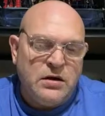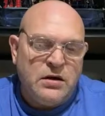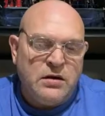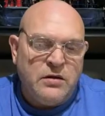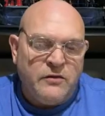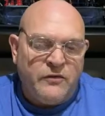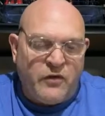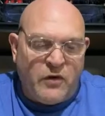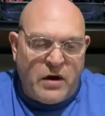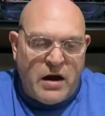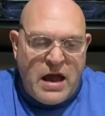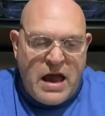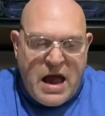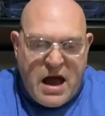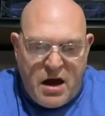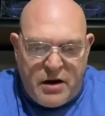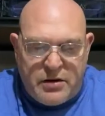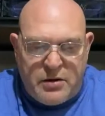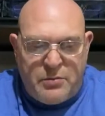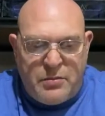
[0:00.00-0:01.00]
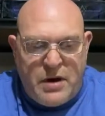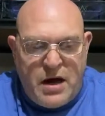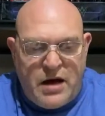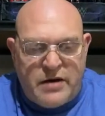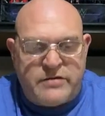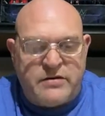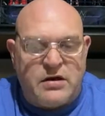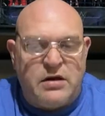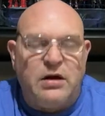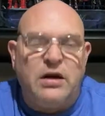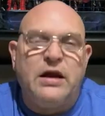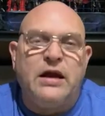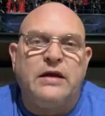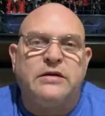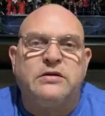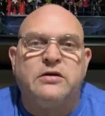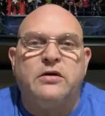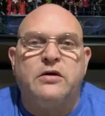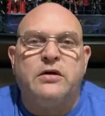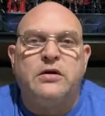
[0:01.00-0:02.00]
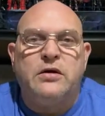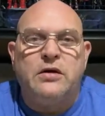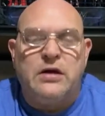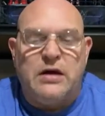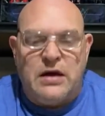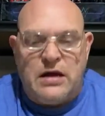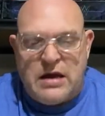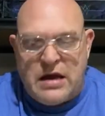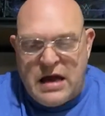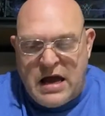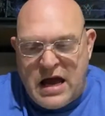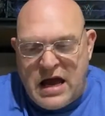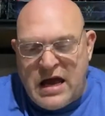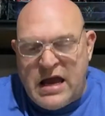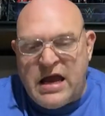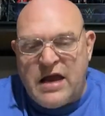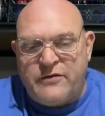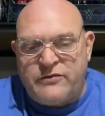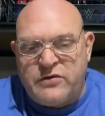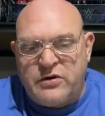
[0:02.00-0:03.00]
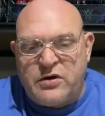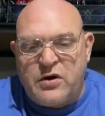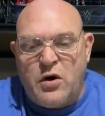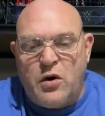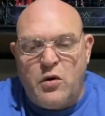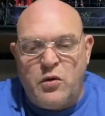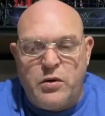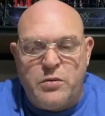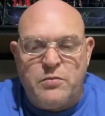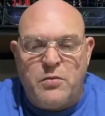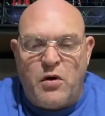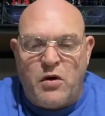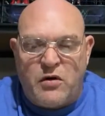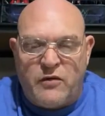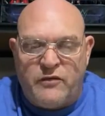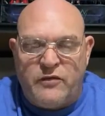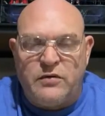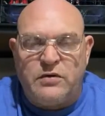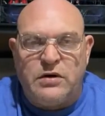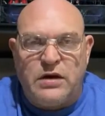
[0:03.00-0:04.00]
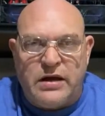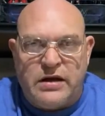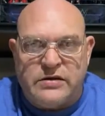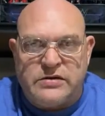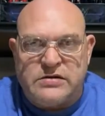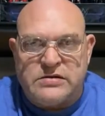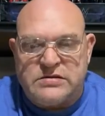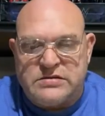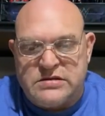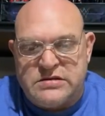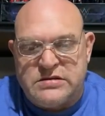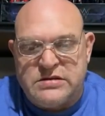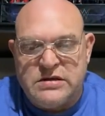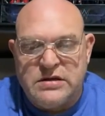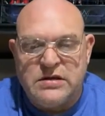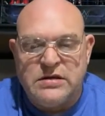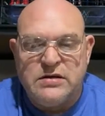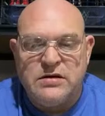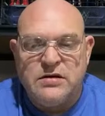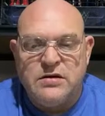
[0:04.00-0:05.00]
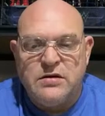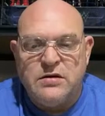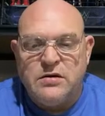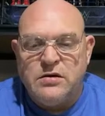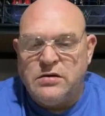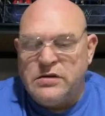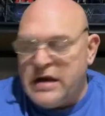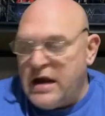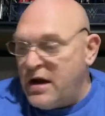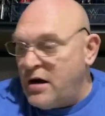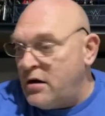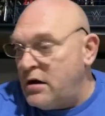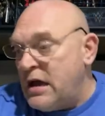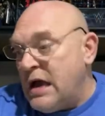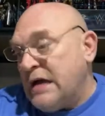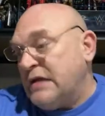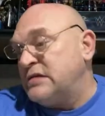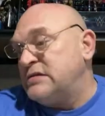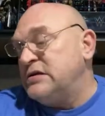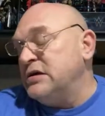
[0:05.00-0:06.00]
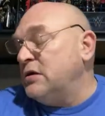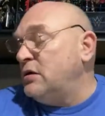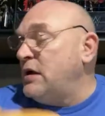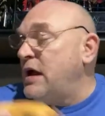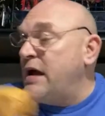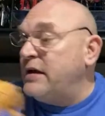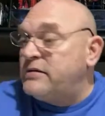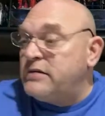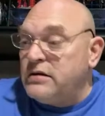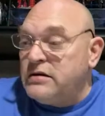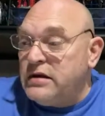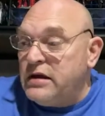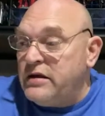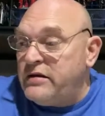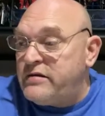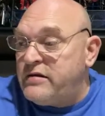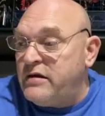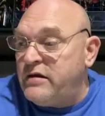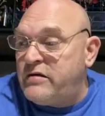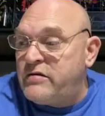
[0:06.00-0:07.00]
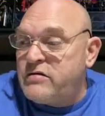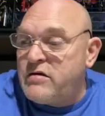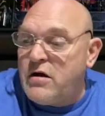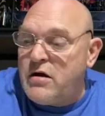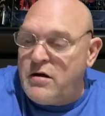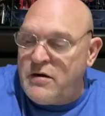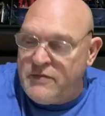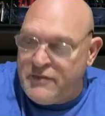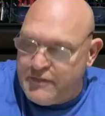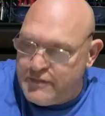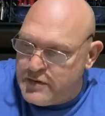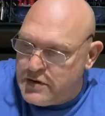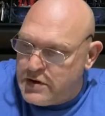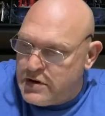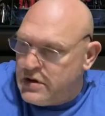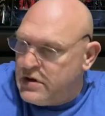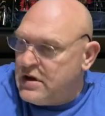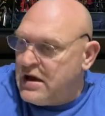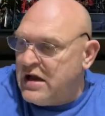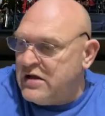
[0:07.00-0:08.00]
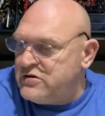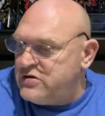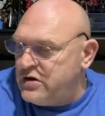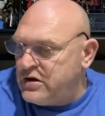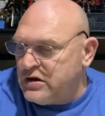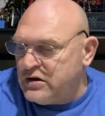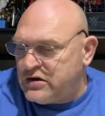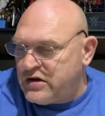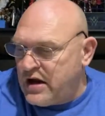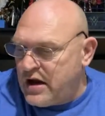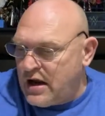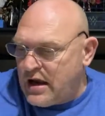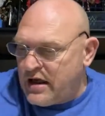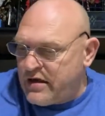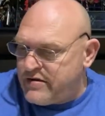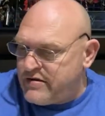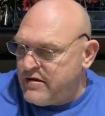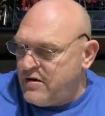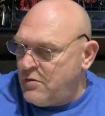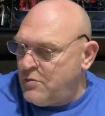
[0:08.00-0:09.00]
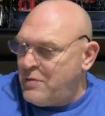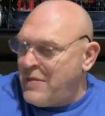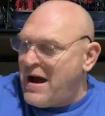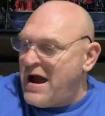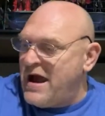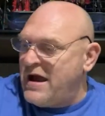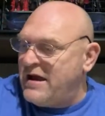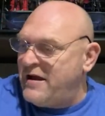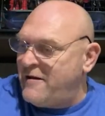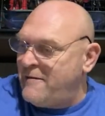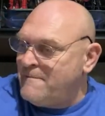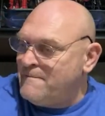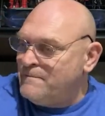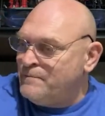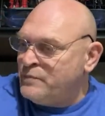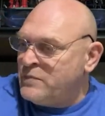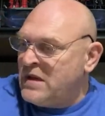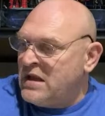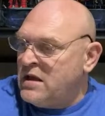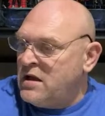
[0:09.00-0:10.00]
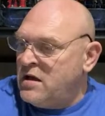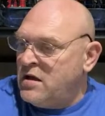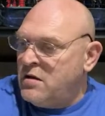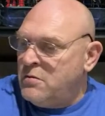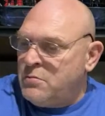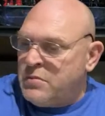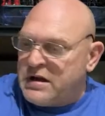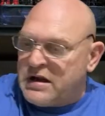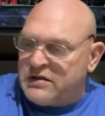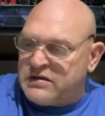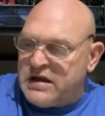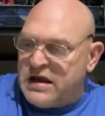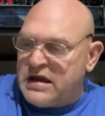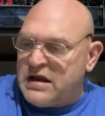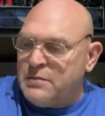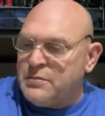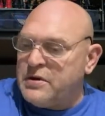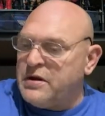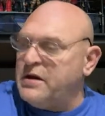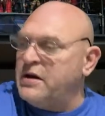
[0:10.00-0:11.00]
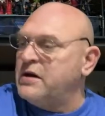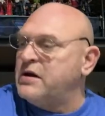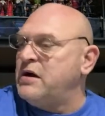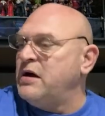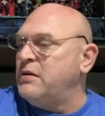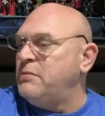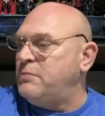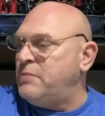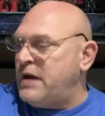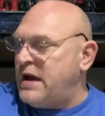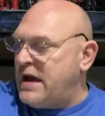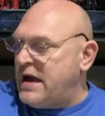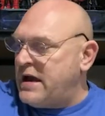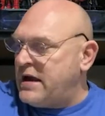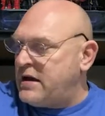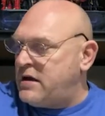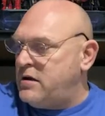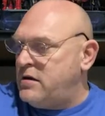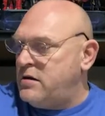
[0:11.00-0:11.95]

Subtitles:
for an out of box collector, I have to go with Marvel Legends. Now, I still like the DC stuff. As you can tell, I still buy it. But I think I'm going to cut back.